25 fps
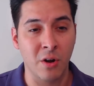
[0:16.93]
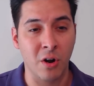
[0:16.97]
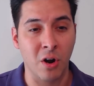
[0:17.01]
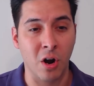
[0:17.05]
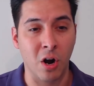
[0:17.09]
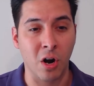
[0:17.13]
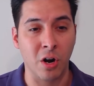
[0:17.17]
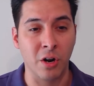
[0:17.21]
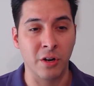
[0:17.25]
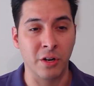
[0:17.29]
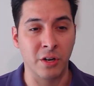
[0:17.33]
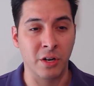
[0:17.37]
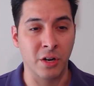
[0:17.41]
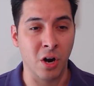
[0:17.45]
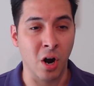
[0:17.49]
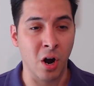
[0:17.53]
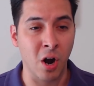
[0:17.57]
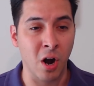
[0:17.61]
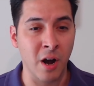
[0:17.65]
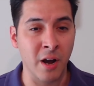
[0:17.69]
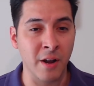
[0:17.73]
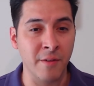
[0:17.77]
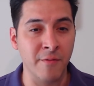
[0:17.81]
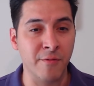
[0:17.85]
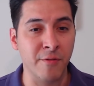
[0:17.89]
are
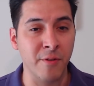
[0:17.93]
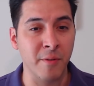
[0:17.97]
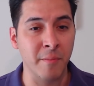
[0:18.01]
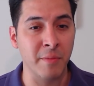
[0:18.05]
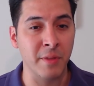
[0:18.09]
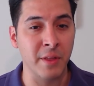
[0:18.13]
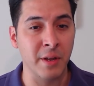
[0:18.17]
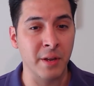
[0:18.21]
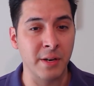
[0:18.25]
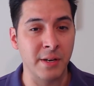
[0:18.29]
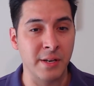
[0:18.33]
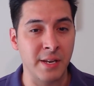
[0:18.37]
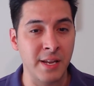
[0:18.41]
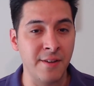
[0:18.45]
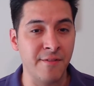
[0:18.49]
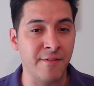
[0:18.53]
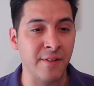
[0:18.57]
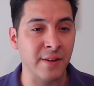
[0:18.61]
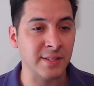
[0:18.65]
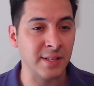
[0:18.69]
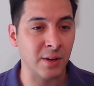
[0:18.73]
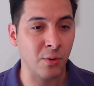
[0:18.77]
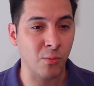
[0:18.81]
gone from the defense,